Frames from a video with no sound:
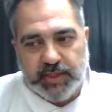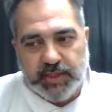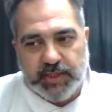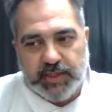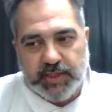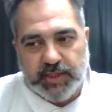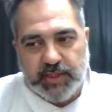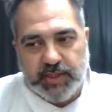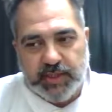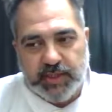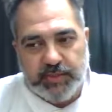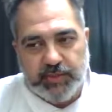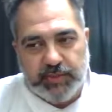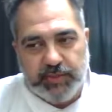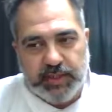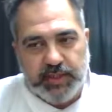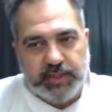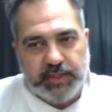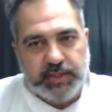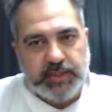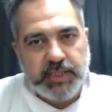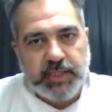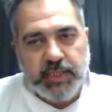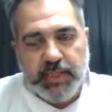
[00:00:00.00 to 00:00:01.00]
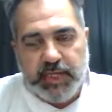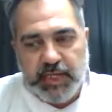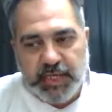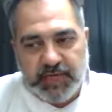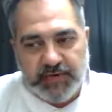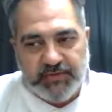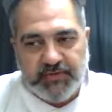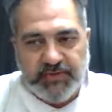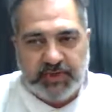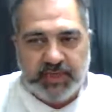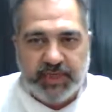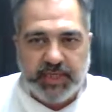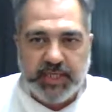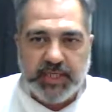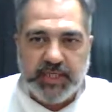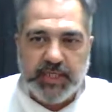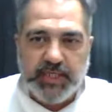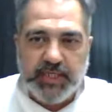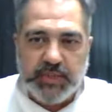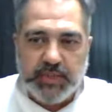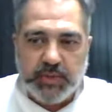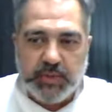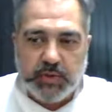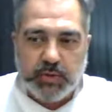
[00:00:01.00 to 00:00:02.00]
of that campus,
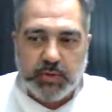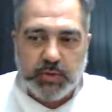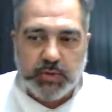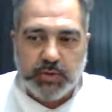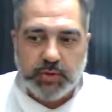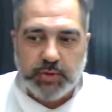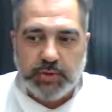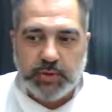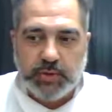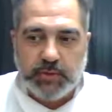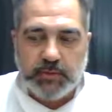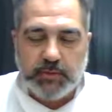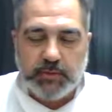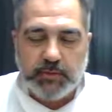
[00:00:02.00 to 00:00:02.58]
everything is good.